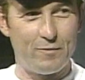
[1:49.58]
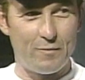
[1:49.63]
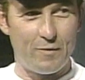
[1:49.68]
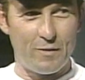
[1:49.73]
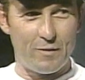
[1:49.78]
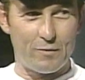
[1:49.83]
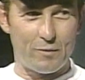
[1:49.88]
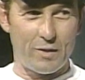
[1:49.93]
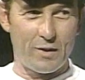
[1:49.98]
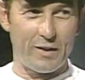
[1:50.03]

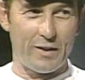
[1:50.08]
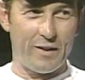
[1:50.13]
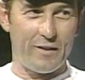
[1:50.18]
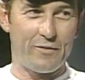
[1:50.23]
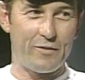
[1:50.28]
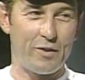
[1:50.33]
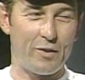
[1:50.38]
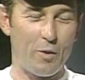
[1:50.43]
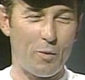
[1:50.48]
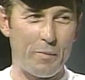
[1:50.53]
really,
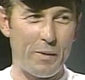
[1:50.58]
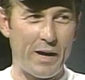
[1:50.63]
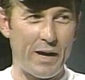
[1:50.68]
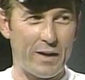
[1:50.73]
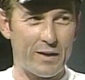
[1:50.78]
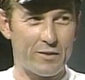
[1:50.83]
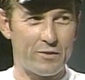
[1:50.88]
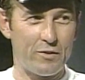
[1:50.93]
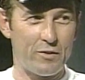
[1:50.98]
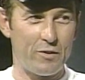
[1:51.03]
if you go
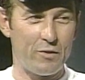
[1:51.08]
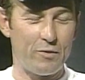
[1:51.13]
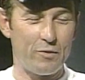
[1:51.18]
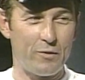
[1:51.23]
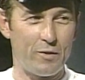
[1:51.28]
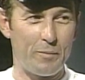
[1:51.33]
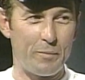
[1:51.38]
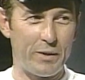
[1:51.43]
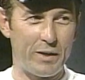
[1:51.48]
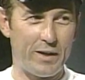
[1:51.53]
back to
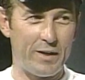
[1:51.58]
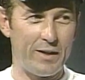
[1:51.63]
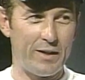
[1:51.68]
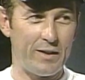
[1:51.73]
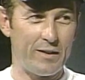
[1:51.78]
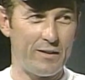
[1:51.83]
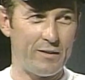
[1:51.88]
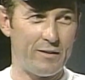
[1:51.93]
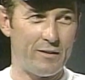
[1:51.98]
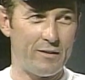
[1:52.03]
the
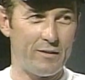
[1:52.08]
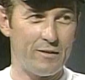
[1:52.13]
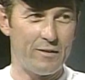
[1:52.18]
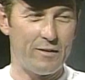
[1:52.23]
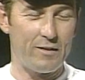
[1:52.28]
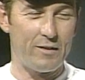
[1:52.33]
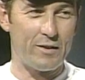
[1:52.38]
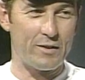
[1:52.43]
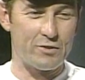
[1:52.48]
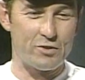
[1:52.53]
beginning,
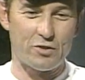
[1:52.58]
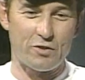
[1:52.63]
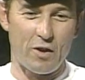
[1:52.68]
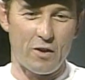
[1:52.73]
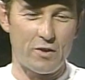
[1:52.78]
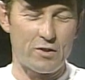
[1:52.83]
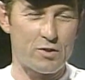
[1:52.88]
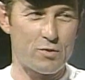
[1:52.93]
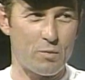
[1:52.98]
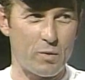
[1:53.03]
it
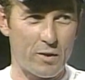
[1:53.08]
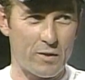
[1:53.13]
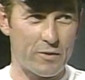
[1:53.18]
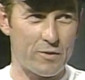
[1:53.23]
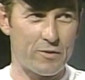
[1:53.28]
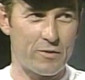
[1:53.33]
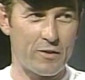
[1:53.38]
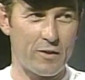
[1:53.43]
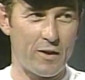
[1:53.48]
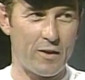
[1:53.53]
starts
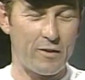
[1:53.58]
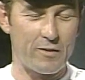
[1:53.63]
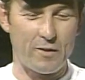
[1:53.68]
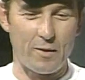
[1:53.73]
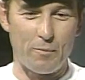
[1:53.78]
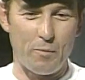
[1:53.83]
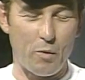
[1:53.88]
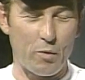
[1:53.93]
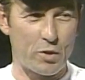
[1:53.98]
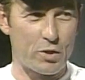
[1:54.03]
with the
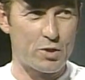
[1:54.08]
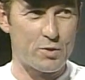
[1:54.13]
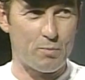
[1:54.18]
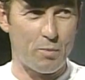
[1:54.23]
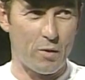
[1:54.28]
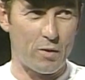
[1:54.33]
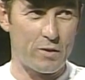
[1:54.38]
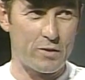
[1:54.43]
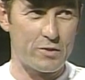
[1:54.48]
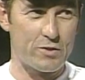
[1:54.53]

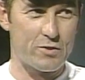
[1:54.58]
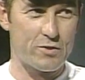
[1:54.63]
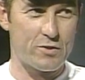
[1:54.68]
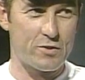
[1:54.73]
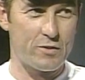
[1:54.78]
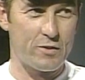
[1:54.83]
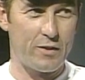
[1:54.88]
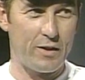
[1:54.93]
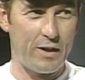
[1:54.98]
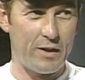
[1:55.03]

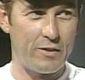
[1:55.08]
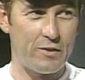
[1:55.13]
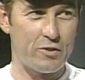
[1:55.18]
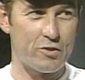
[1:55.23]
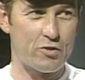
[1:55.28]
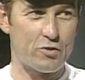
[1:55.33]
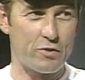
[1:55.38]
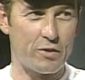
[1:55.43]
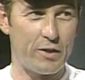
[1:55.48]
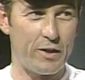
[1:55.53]
motorsports
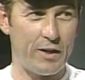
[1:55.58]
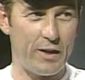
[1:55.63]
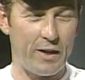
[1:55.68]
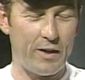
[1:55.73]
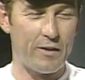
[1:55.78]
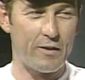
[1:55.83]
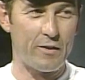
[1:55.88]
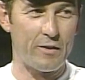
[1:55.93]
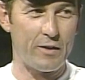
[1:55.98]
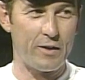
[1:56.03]
industry
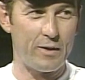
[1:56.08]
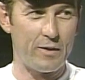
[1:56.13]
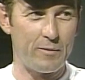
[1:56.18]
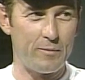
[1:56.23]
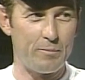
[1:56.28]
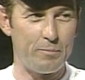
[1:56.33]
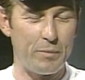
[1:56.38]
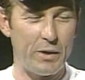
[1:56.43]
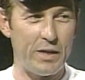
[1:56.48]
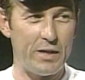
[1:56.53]
here
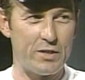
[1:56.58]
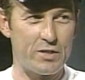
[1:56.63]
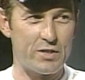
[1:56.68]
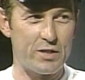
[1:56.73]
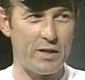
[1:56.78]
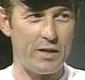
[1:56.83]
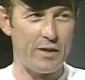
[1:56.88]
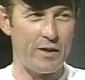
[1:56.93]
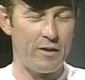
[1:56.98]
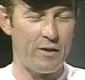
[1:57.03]
in
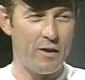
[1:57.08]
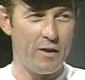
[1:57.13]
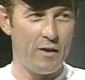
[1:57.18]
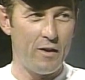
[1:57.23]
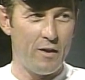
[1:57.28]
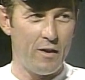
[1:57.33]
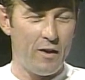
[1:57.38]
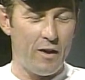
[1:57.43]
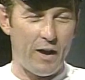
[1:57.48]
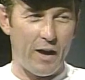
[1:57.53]
BC.
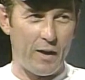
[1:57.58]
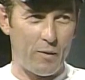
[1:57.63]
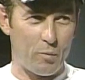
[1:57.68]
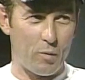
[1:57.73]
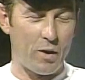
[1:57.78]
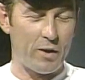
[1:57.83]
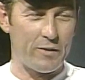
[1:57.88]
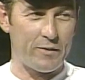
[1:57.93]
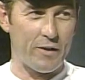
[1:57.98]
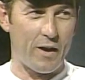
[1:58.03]
At
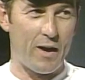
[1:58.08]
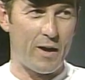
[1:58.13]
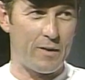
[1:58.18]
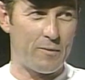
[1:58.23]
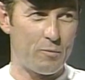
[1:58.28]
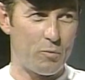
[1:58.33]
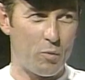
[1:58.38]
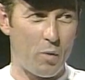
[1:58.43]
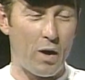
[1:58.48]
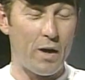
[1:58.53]
one
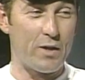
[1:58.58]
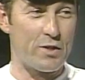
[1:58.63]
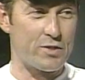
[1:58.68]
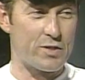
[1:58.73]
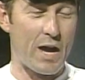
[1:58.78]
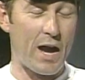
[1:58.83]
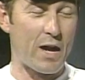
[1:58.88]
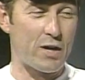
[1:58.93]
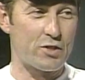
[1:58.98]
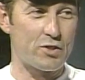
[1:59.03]
time was
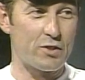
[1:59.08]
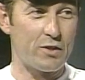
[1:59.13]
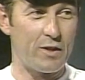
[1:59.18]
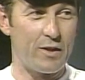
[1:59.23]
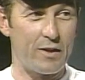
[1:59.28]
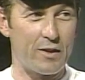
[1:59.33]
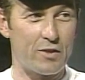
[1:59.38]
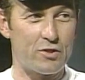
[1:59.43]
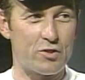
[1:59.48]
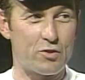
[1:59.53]

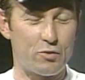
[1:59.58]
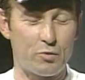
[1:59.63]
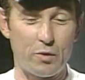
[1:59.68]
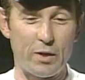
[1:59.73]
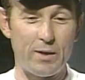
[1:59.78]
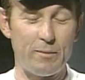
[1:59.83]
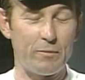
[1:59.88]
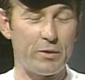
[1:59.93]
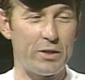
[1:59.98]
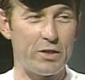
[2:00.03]
actually
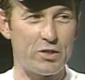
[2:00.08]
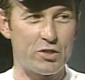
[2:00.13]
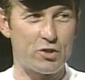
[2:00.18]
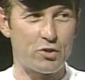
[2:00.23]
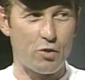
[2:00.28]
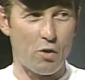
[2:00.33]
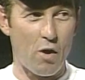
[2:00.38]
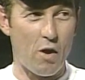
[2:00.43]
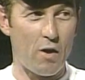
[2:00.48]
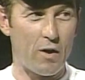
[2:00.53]
extremely
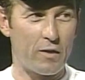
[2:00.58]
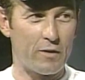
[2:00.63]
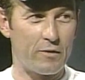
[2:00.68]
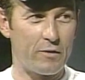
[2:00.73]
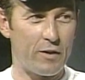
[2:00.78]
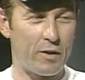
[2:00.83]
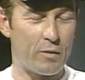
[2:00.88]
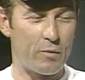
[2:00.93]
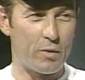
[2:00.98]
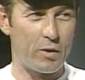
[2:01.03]
strong.
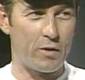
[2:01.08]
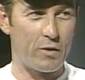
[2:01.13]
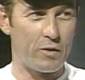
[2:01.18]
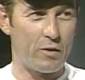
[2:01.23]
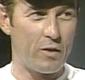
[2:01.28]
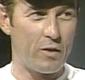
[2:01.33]
There were